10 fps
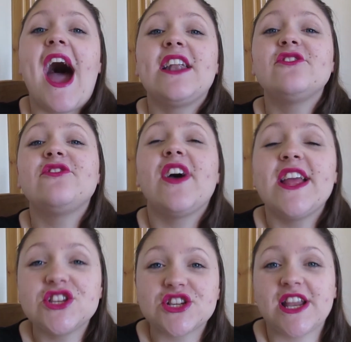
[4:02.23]
And
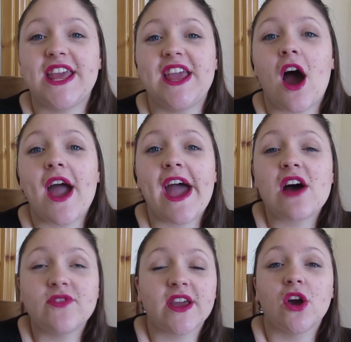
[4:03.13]
eventually I
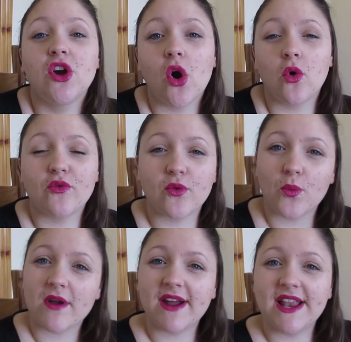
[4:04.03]
have like a goal
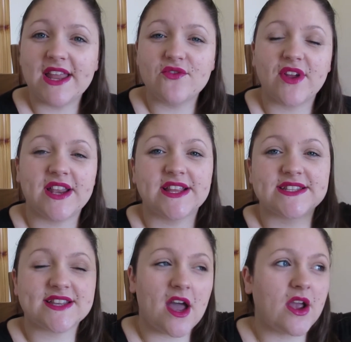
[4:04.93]
from where I live and
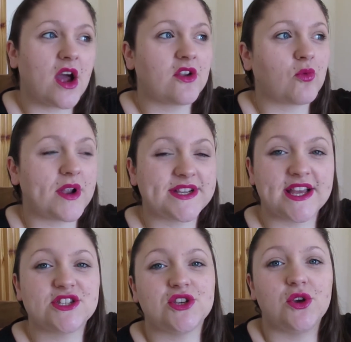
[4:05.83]
it's I kind of want to
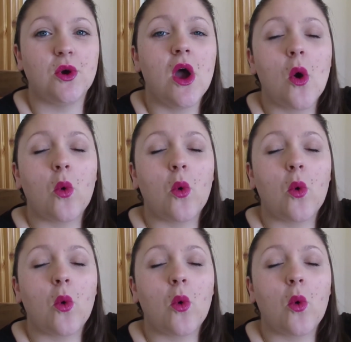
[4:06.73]
get to